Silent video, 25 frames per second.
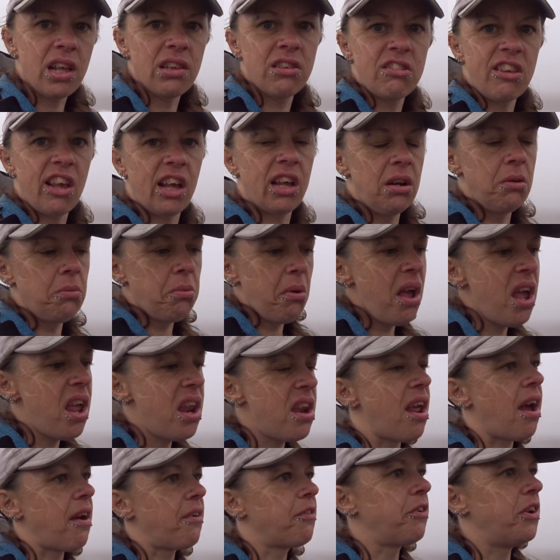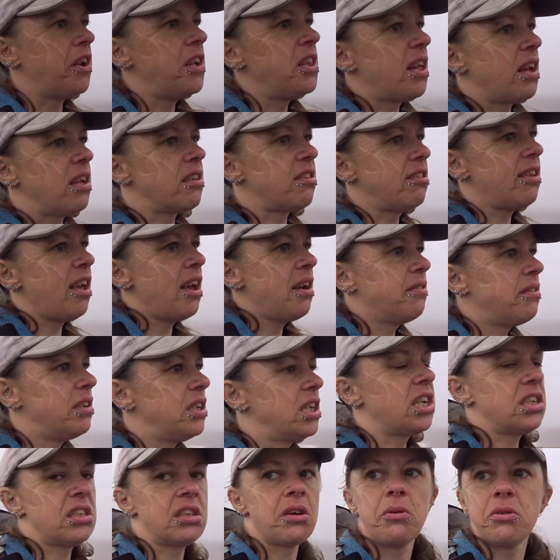a second wind after eating that sandwich.
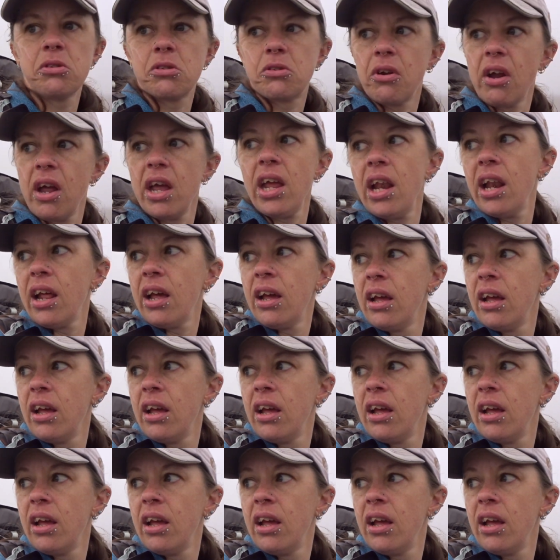That's always great.